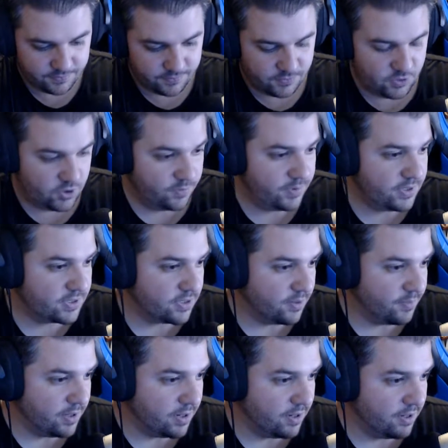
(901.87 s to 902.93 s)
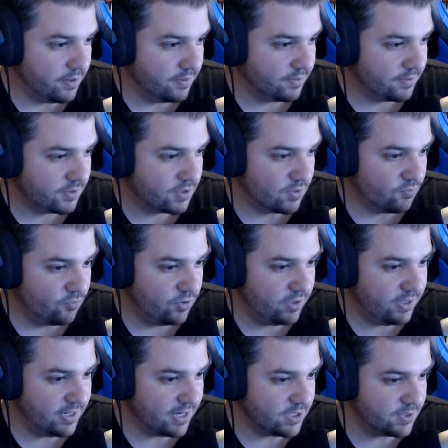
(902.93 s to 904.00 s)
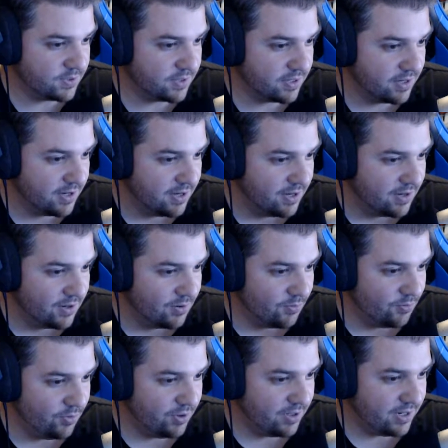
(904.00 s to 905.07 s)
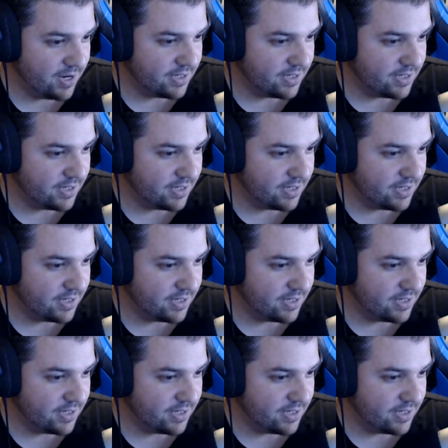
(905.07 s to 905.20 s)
Should be some uh, some really nice, really nice